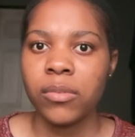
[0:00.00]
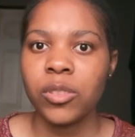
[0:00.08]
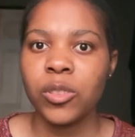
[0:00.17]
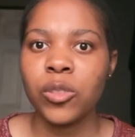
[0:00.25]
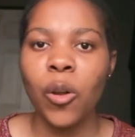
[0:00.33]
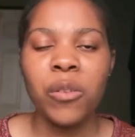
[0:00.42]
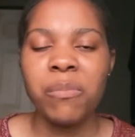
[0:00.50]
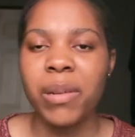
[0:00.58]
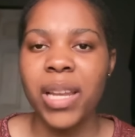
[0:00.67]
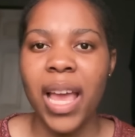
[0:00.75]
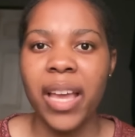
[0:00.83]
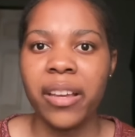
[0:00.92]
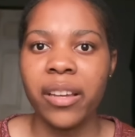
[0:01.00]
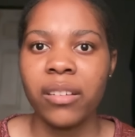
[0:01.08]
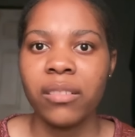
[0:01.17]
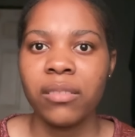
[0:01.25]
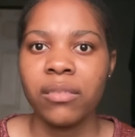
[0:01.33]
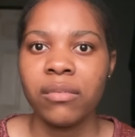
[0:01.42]
Don't be like,
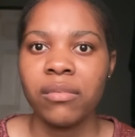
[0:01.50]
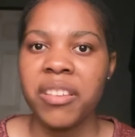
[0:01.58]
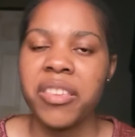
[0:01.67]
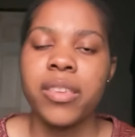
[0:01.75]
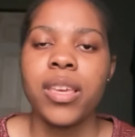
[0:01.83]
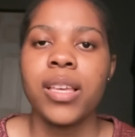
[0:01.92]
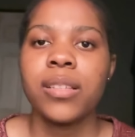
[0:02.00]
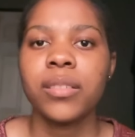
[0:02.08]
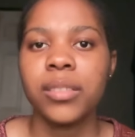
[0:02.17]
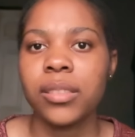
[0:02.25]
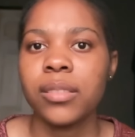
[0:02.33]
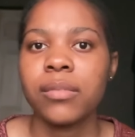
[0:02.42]
yes.